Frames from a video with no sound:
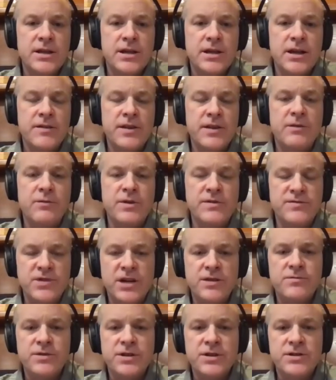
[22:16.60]
that we've
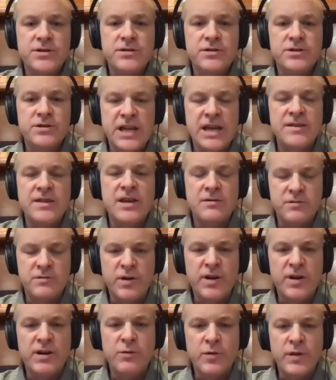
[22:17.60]
done research saying that
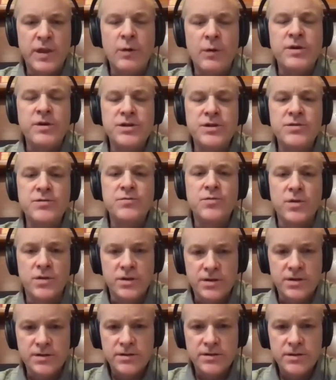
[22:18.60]
what we do
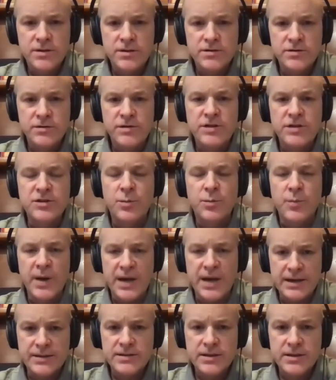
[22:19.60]
works, so that they'll
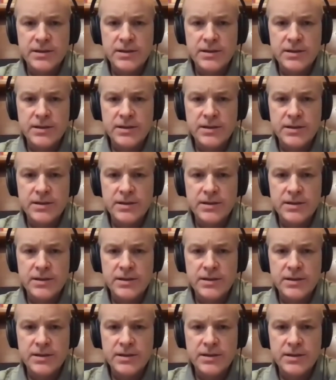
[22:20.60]
pay us.